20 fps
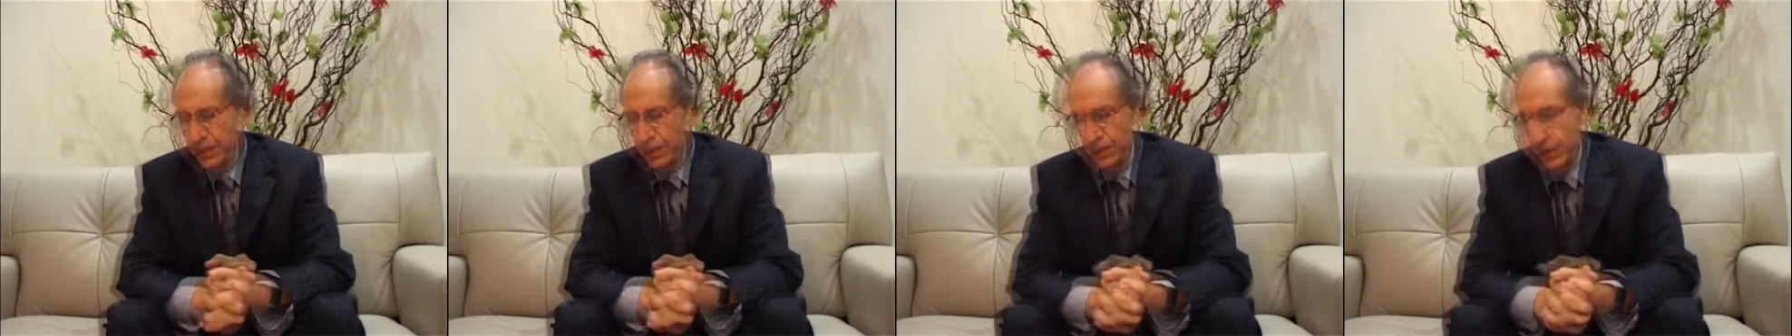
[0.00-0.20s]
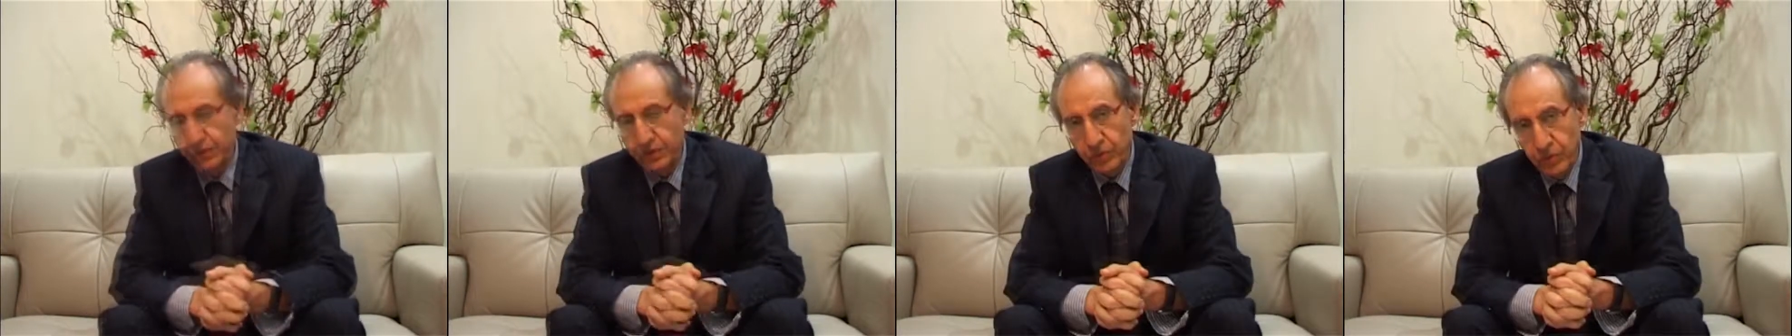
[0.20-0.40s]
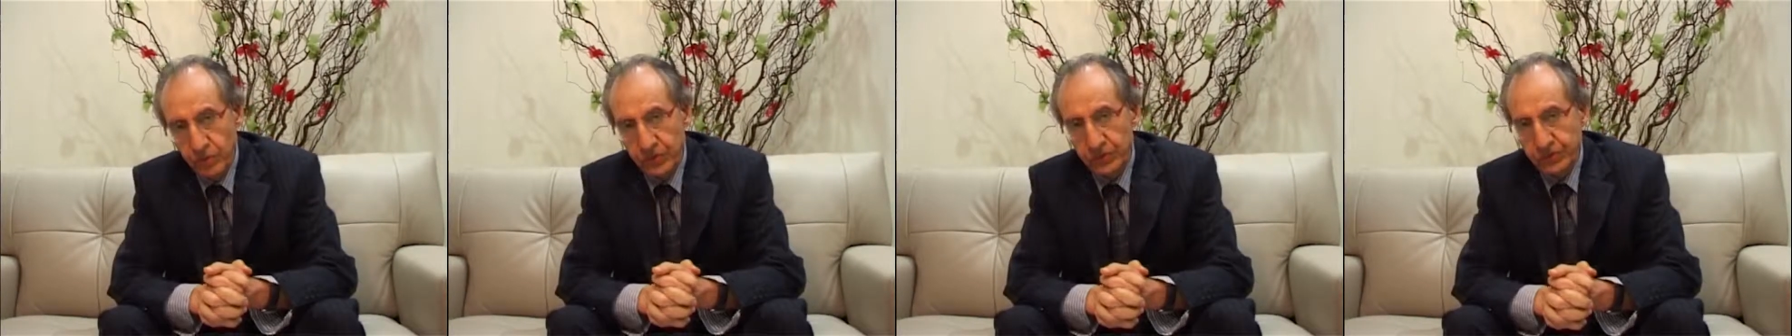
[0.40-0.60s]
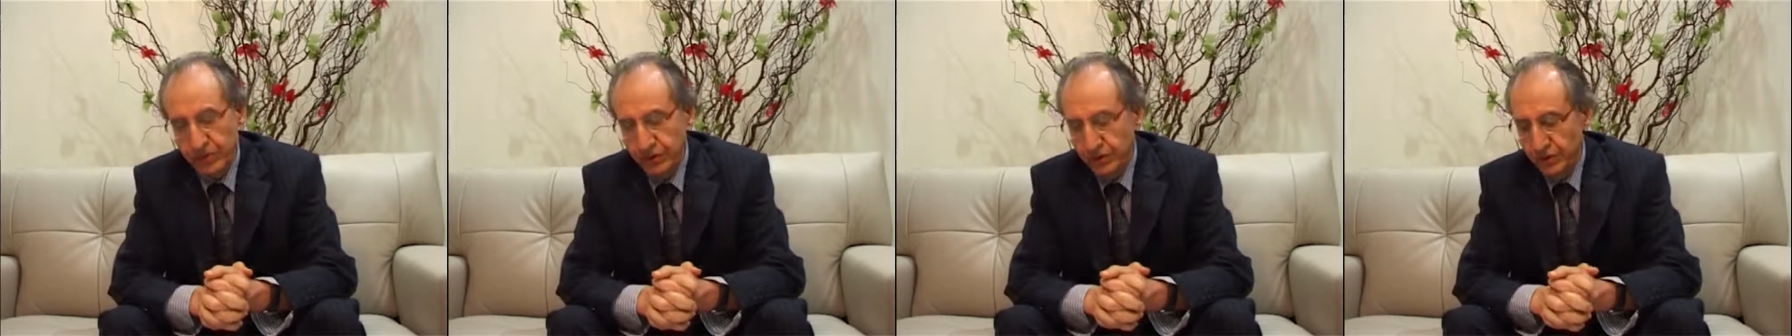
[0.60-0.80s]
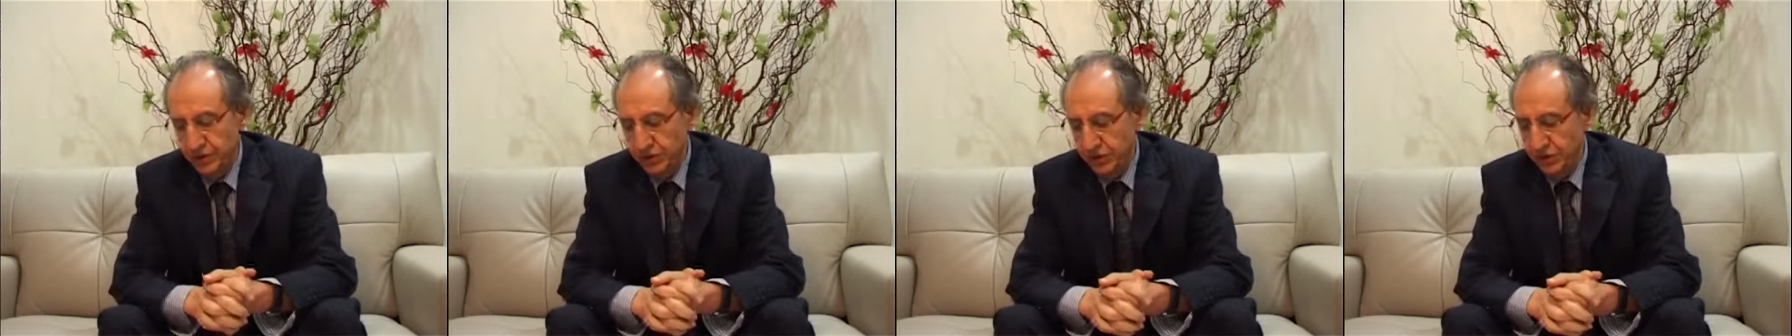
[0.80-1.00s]
with which
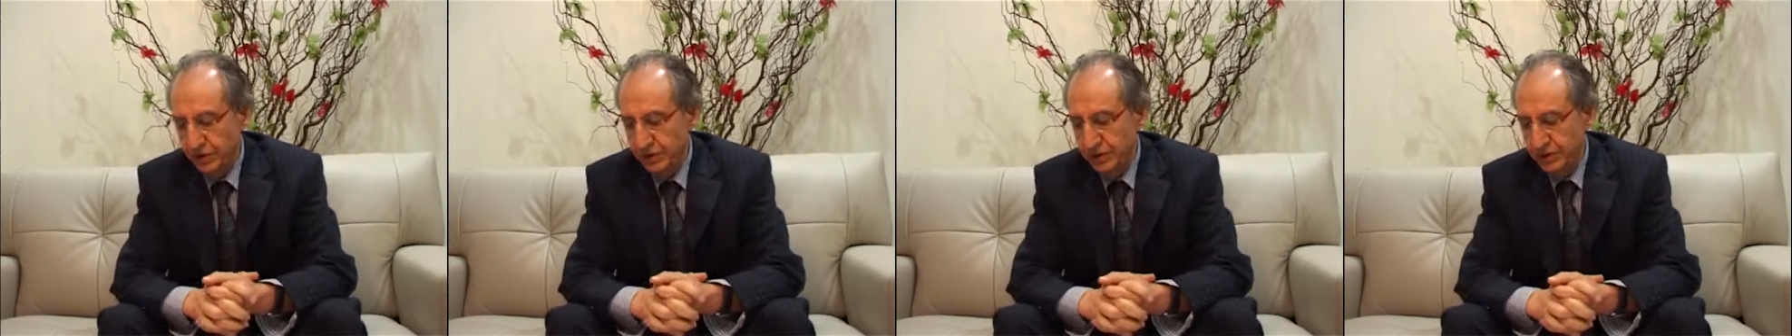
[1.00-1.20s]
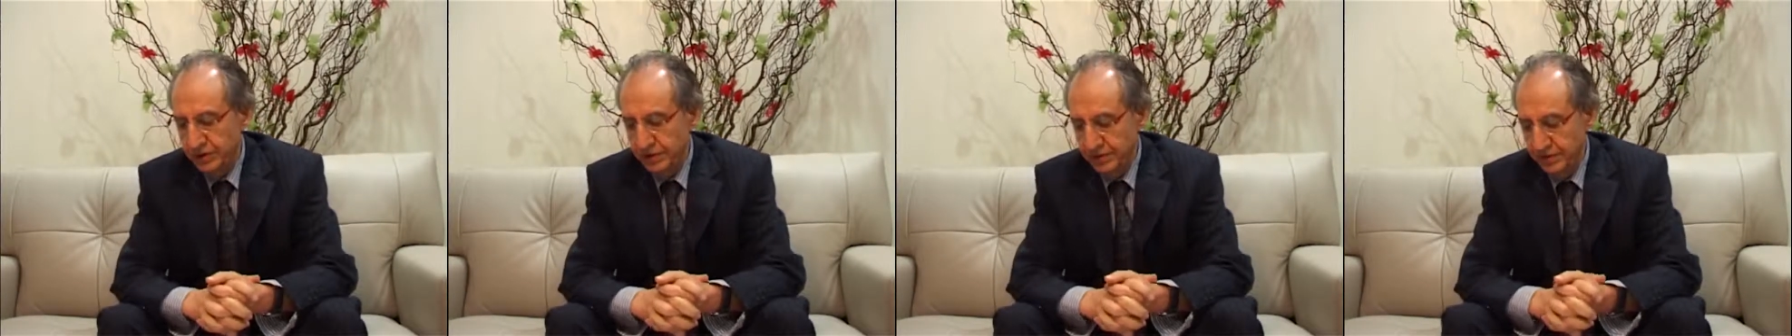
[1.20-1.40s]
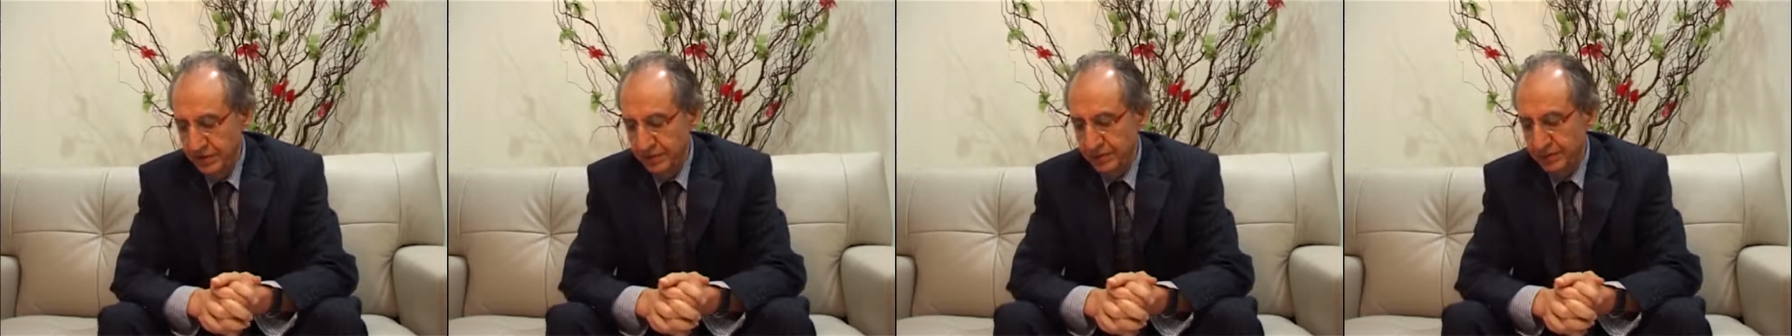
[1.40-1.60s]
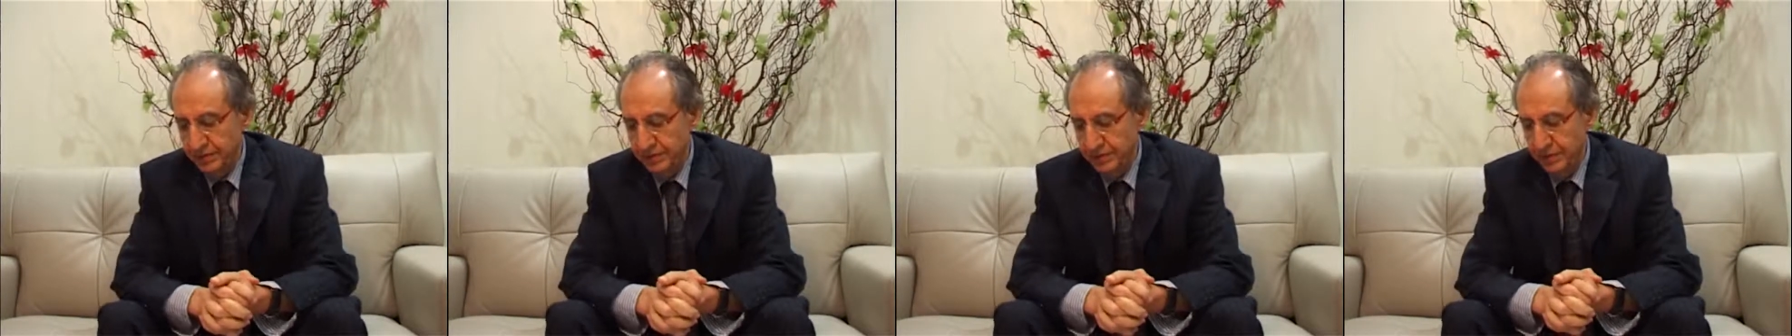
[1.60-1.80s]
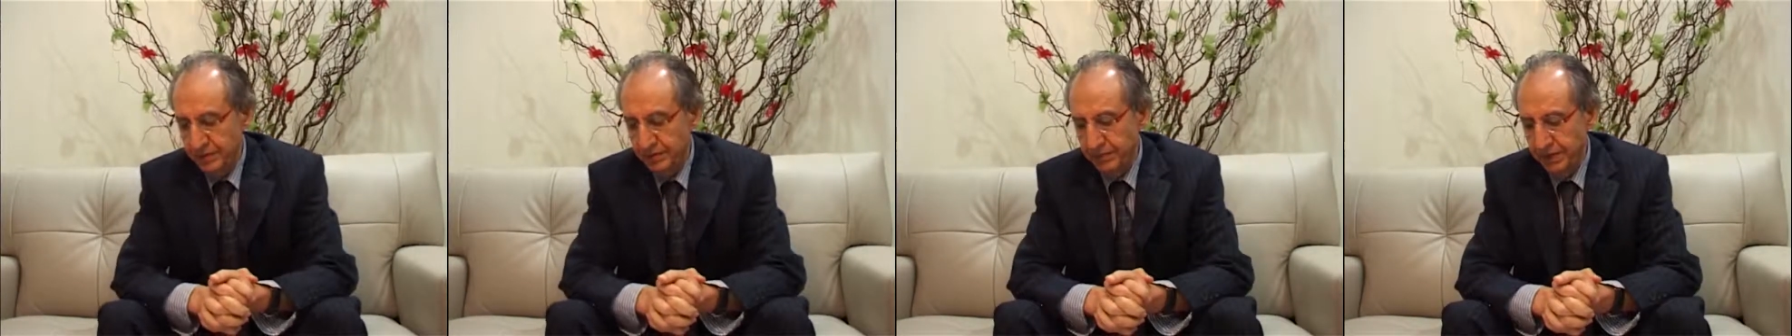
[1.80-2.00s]
the jurist
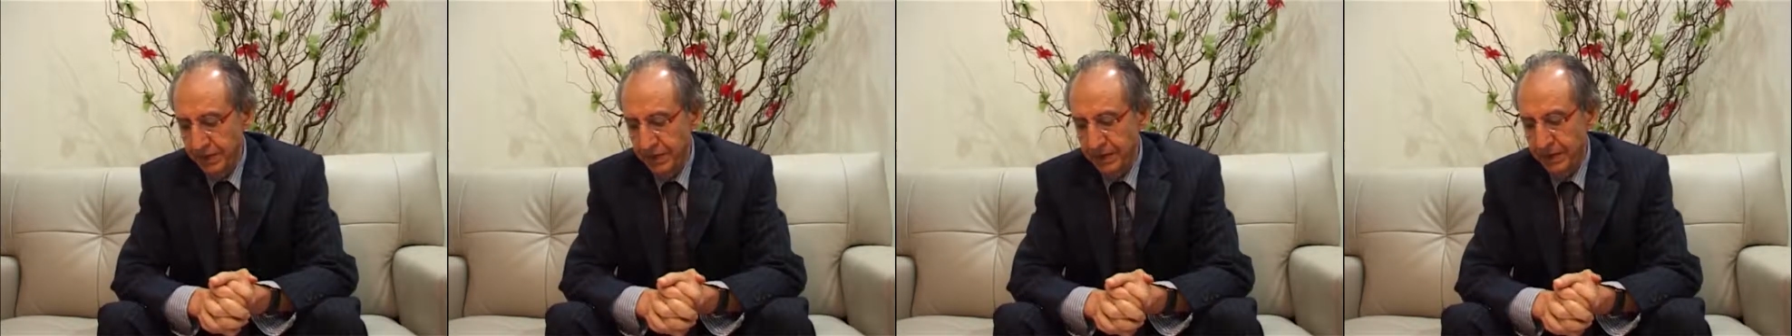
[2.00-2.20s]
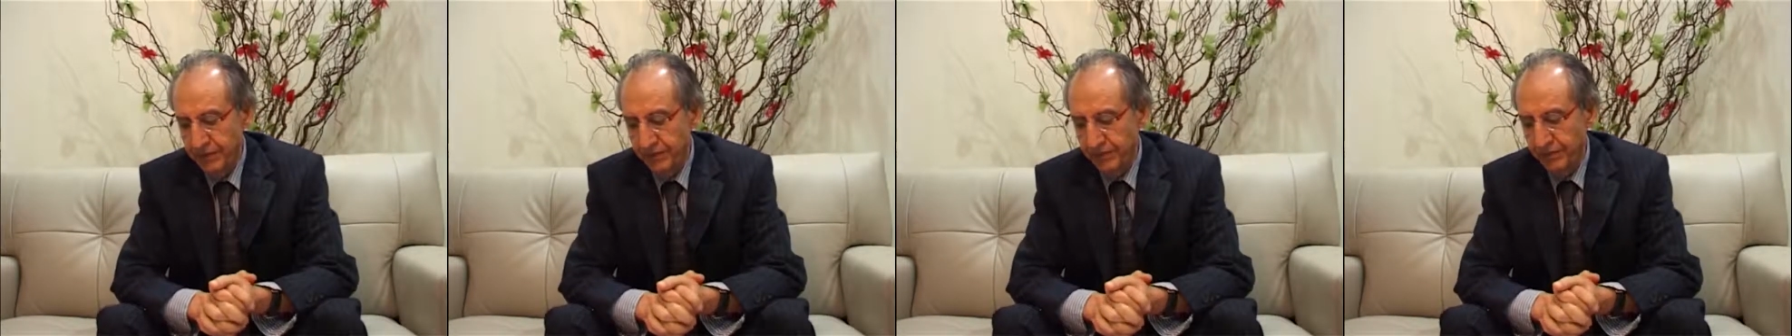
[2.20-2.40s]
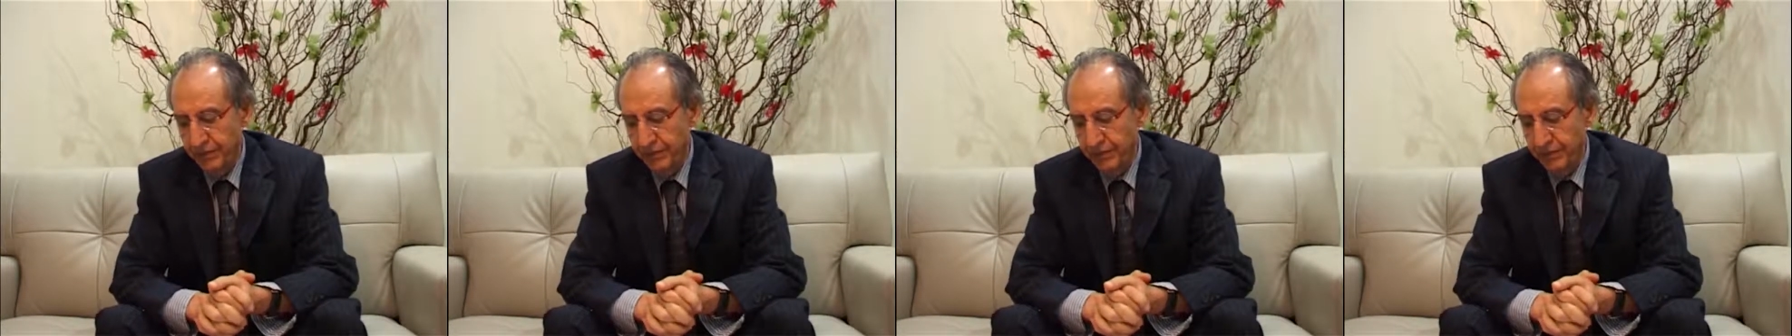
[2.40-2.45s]
must become